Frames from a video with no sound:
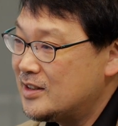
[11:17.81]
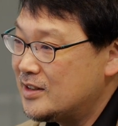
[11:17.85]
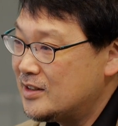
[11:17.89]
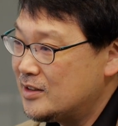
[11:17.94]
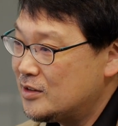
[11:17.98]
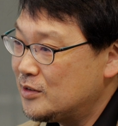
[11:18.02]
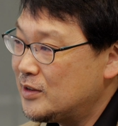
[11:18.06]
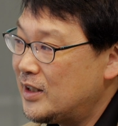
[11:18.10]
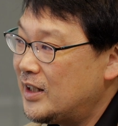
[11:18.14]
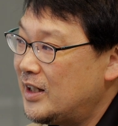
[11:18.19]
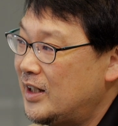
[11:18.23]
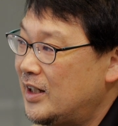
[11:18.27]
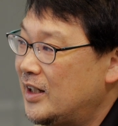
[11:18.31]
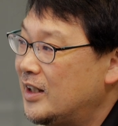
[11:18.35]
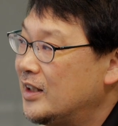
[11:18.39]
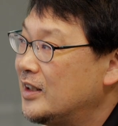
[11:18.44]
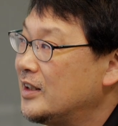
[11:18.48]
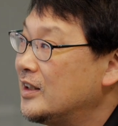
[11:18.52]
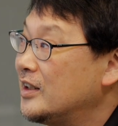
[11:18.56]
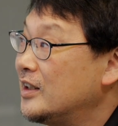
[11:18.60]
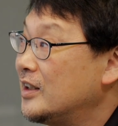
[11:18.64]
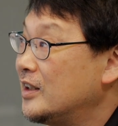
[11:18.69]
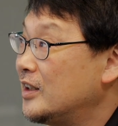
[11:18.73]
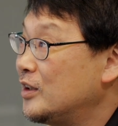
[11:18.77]
So that
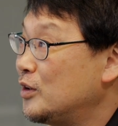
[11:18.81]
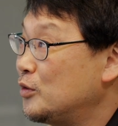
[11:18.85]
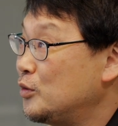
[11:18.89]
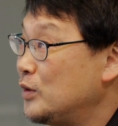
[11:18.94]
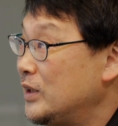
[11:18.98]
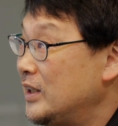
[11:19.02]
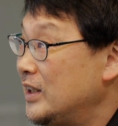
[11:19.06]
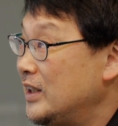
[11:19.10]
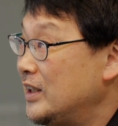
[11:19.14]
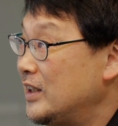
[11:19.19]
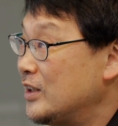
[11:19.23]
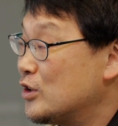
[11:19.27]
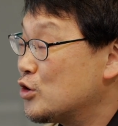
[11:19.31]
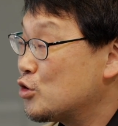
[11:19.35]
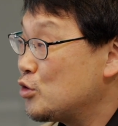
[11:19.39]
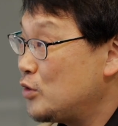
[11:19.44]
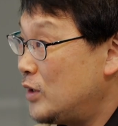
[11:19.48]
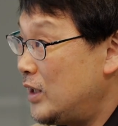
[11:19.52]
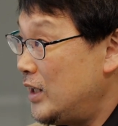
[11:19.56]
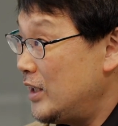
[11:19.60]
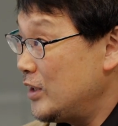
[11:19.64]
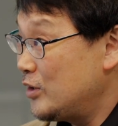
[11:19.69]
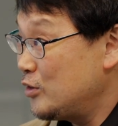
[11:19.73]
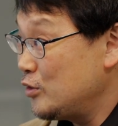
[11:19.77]
we
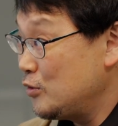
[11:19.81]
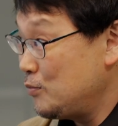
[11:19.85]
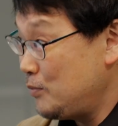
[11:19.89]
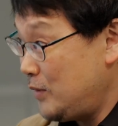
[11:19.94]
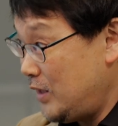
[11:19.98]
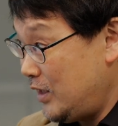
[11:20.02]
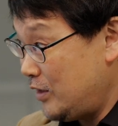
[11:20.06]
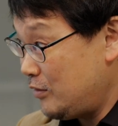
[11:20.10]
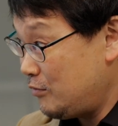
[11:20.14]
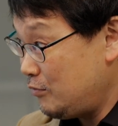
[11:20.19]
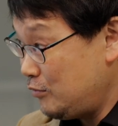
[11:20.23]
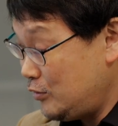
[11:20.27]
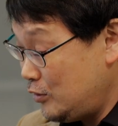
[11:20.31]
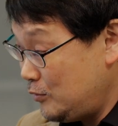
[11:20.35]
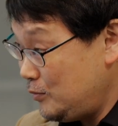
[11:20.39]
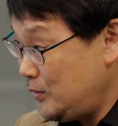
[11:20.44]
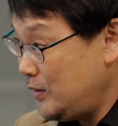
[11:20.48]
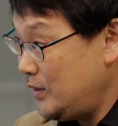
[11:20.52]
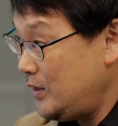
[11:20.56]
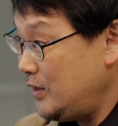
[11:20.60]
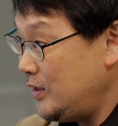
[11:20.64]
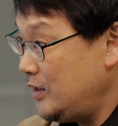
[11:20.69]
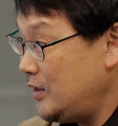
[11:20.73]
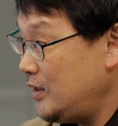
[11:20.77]
try to make
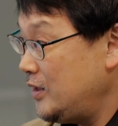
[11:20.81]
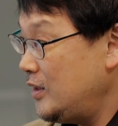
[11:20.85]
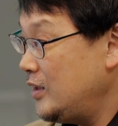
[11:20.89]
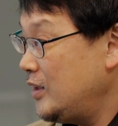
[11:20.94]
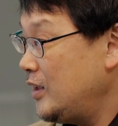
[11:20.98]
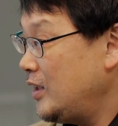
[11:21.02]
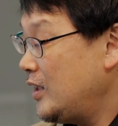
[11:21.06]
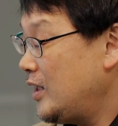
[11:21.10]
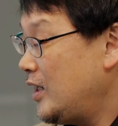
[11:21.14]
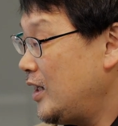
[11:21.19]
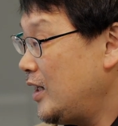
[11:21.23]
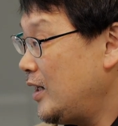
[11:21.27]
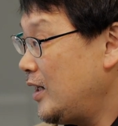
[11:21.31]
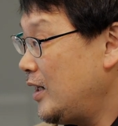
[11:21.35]
Ruby